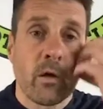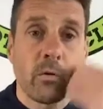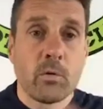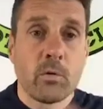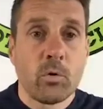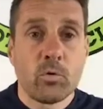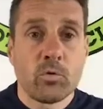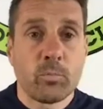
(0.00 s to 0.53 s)

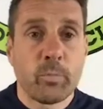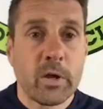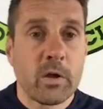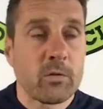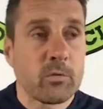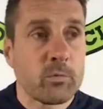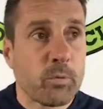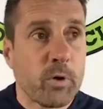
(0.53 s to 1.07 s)
Who's
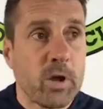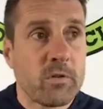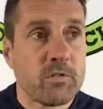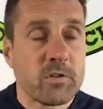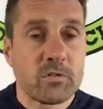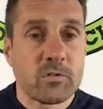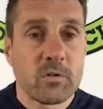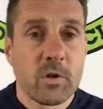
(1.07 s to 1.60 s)
biggest,
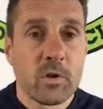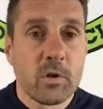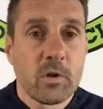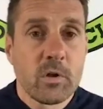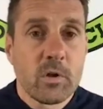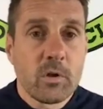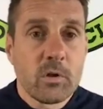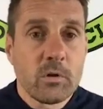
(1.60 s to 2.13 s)
bravest,
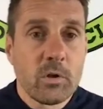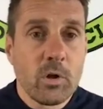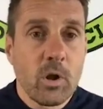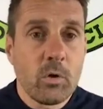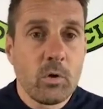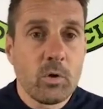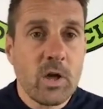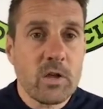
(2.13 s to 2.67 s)
you know,
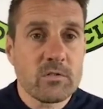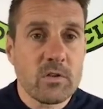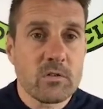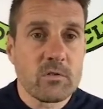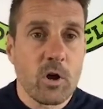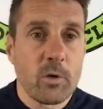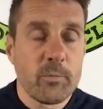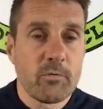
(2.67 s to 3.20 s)
who gets their
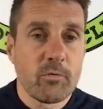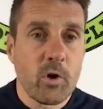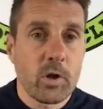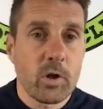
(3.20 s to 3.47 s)
timing right,